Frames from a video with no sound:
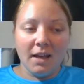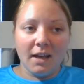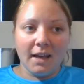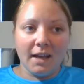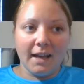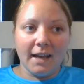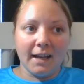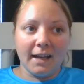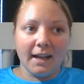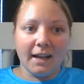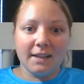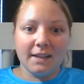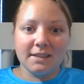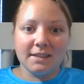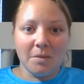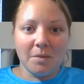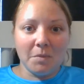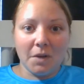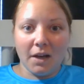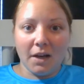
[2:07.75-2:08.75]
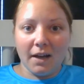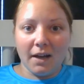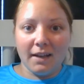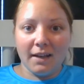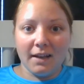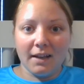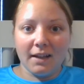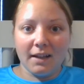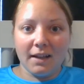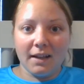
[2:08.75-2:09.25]
And guys, I'm
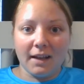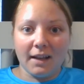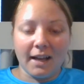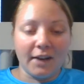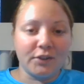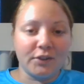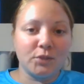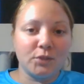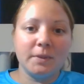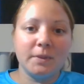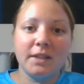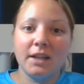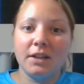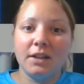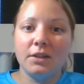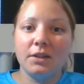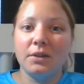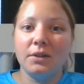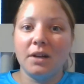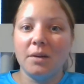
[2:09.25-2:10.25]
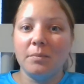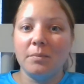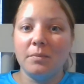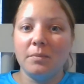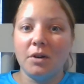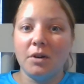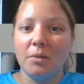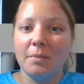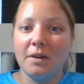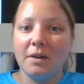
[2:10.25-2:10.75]
not a couch potato.
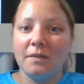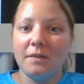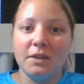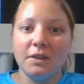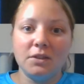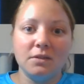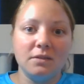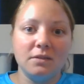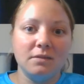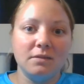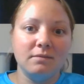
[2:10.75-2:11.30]
I'm on my feet